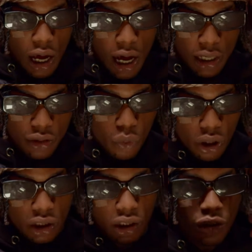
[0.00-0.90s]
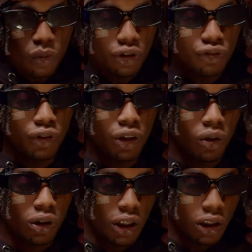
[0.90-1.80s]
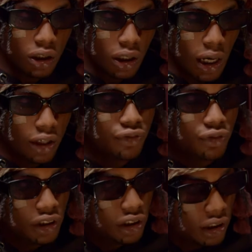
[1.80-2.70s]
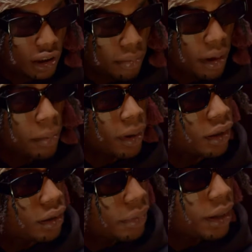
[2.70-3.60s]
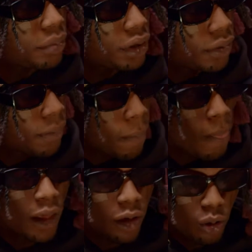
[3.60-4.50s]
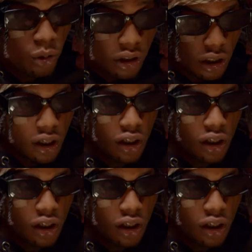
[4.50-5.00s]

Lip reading: And Walking Dead was recorded and written by me alone